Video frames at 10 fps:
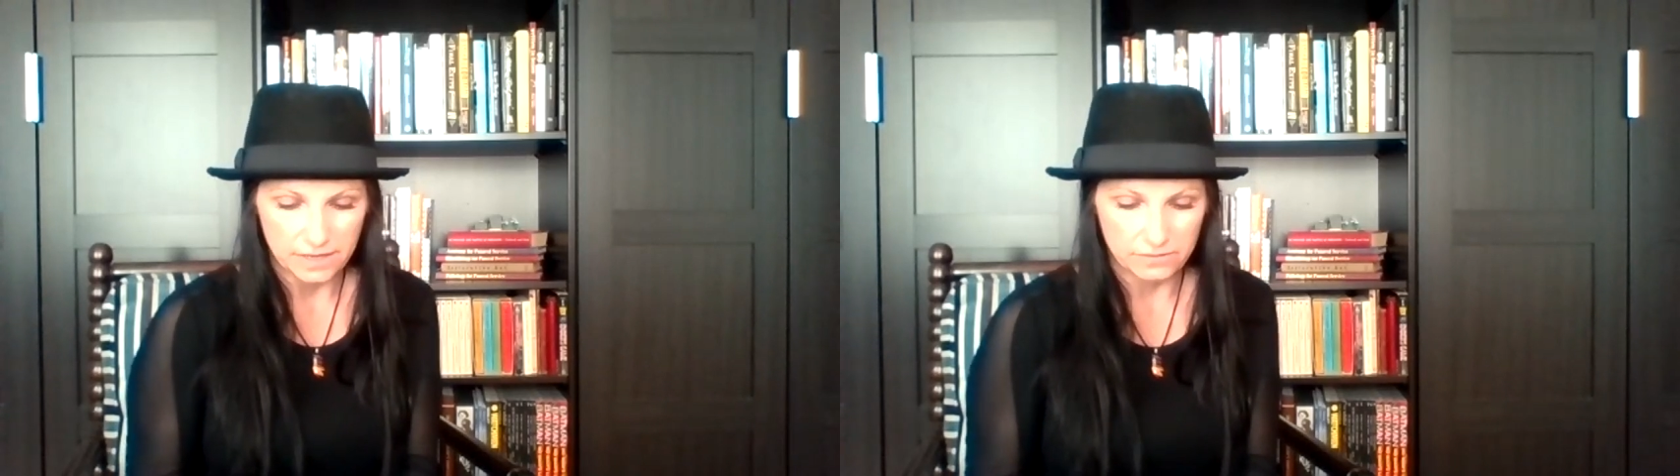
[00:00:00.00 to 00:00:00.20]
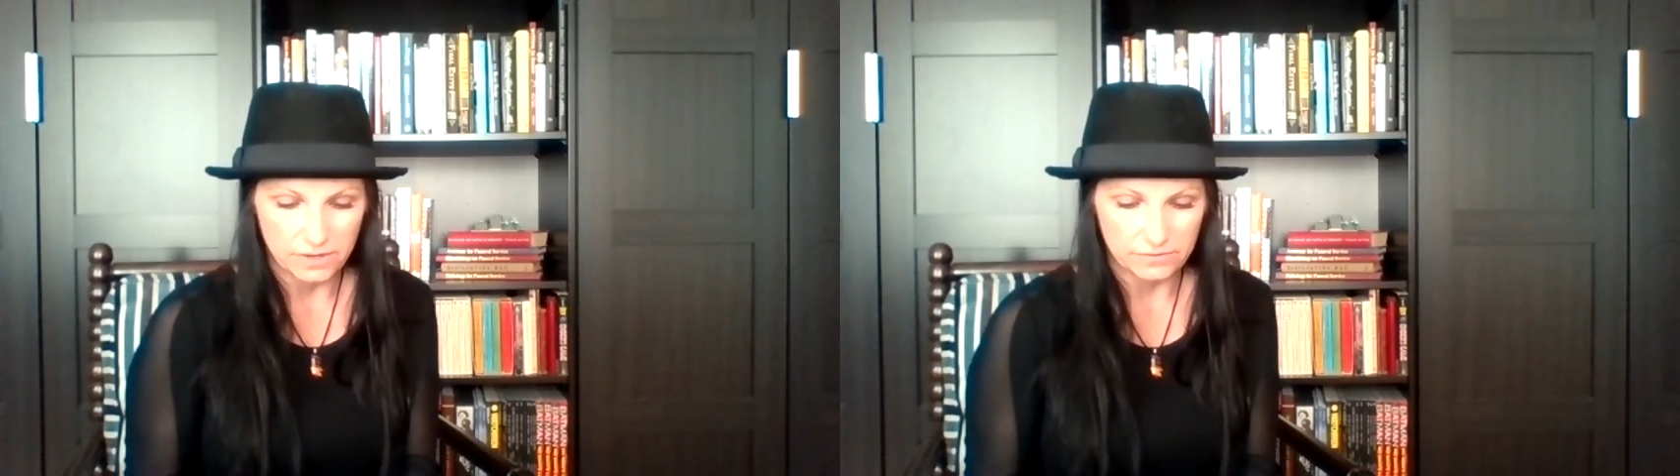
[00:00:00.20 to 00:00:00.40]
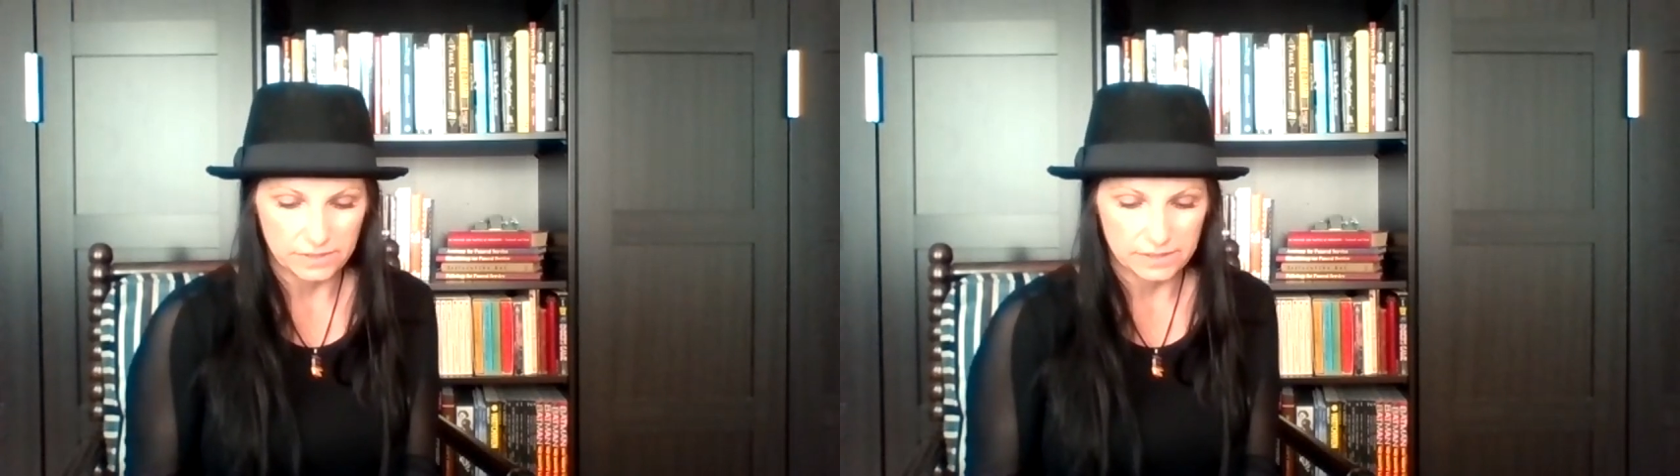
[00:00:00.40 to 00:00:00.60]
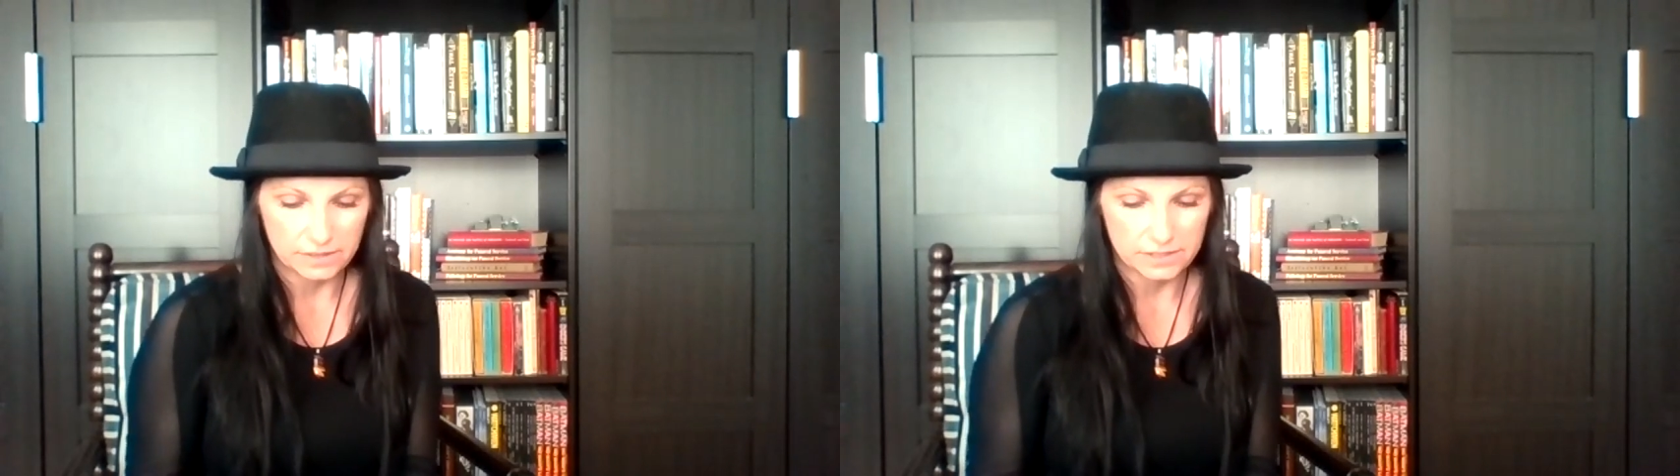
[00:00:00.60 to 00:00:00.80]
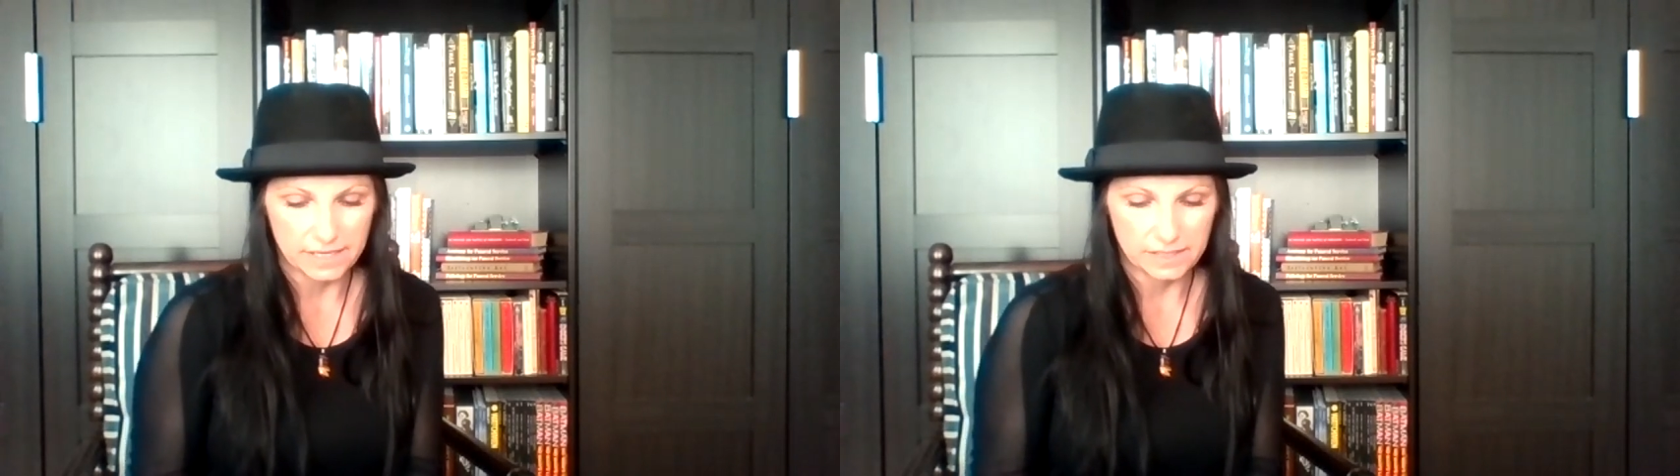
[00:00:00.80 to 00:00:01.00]
and revel at
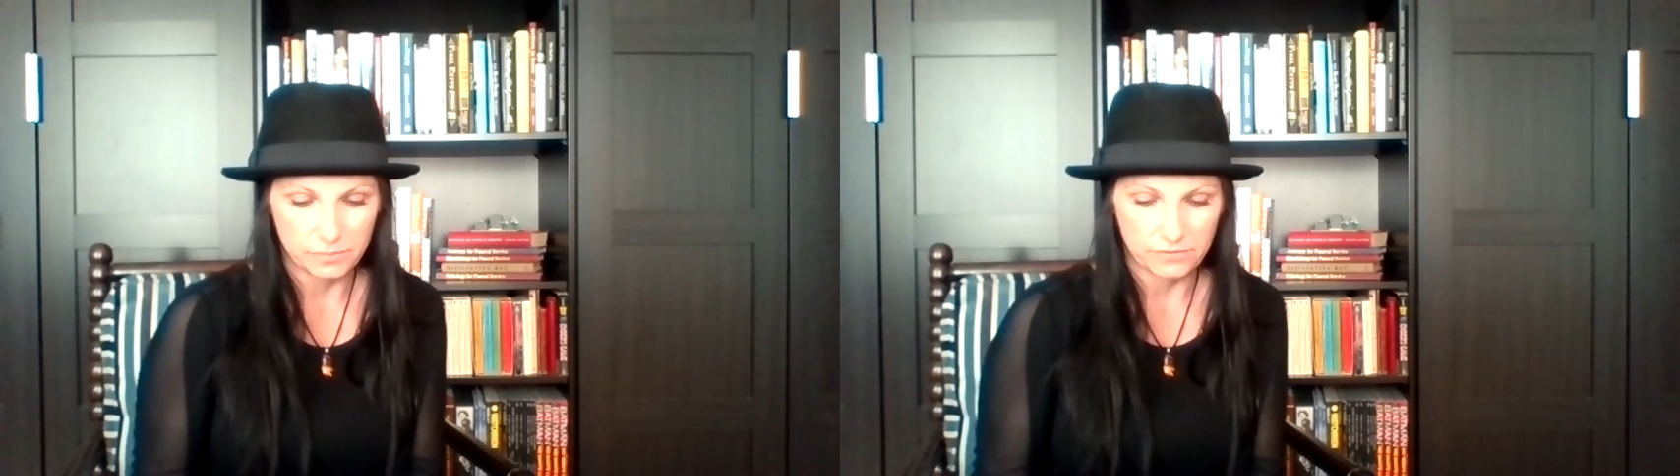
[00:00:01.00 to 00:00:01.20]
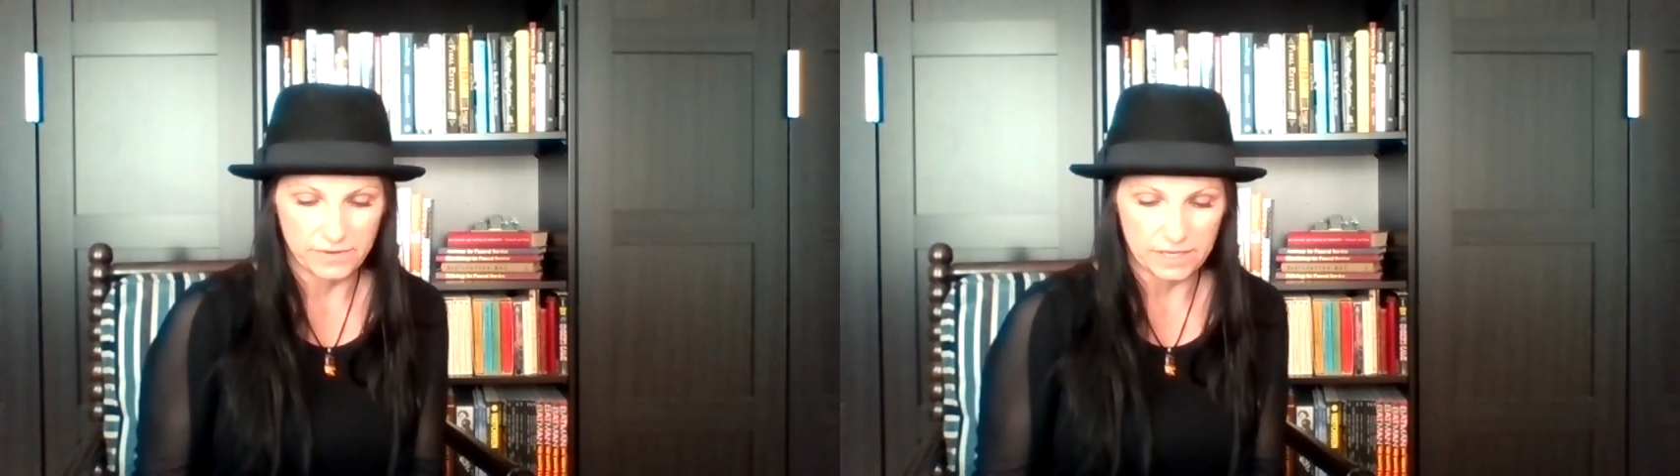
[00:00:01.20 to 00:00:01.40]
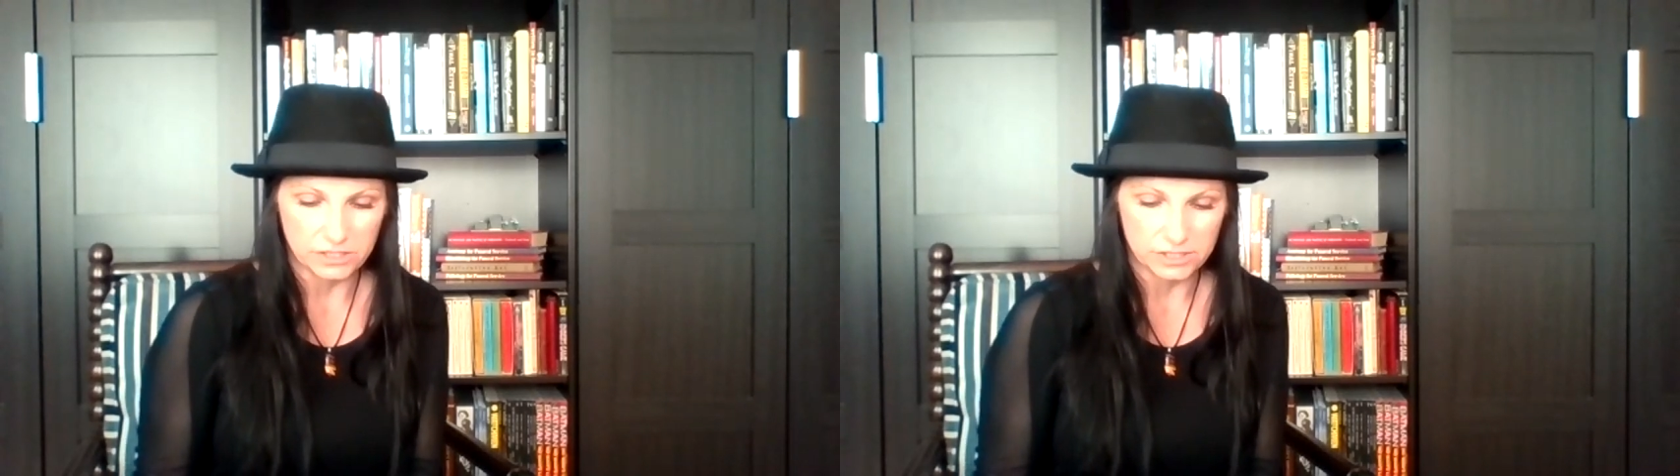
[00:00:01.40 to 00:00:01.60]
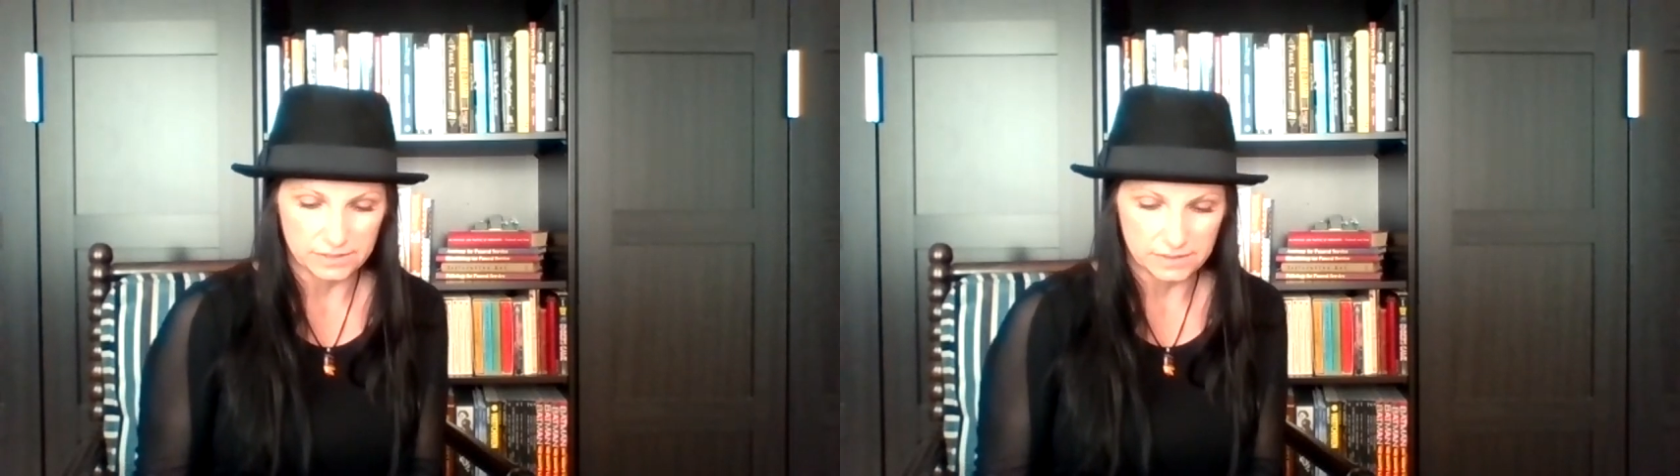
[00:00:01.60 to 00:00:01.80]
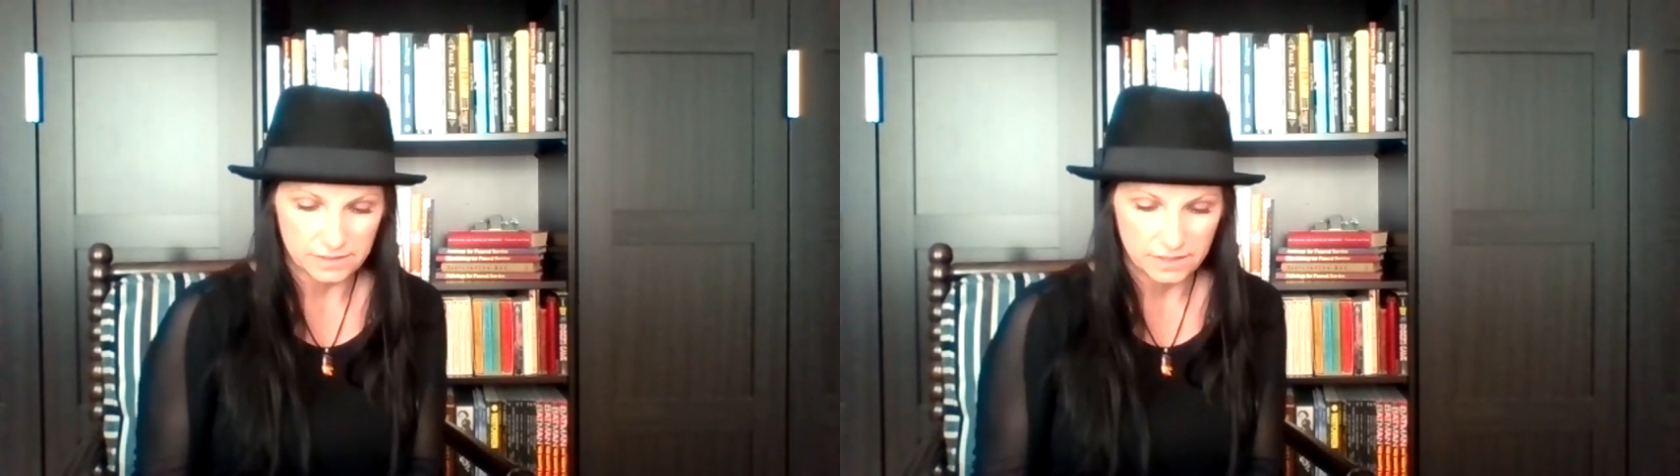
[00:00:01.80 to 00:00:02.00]
their tiny
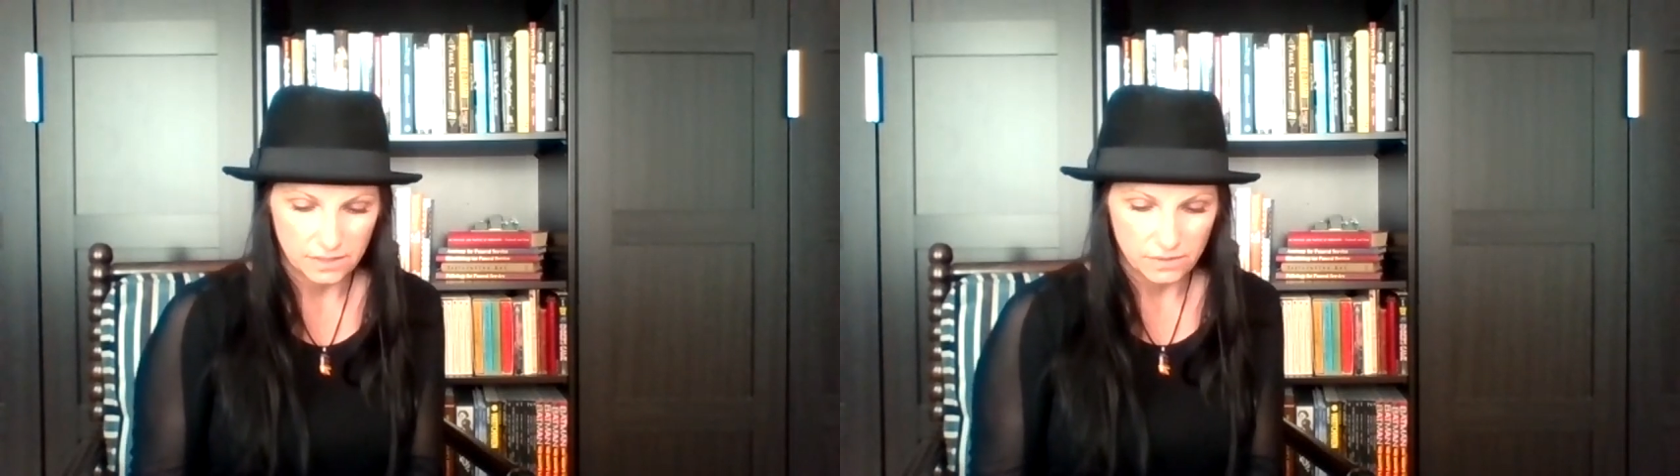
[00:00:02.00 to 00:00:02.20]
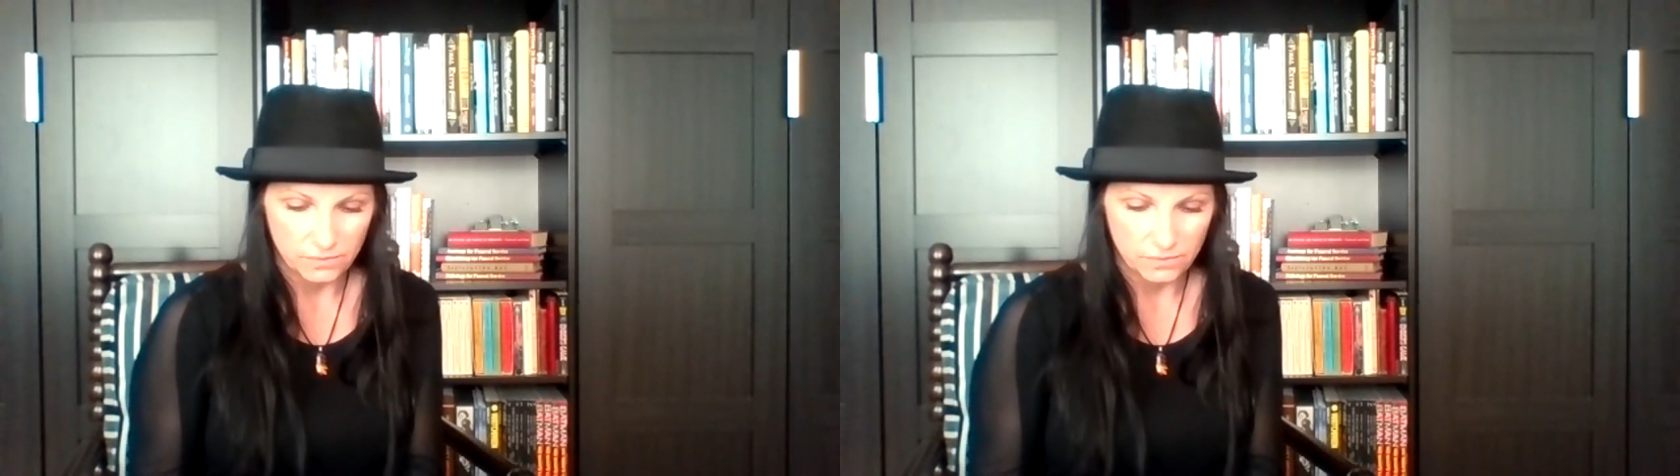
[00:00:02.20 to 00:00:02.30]
perfections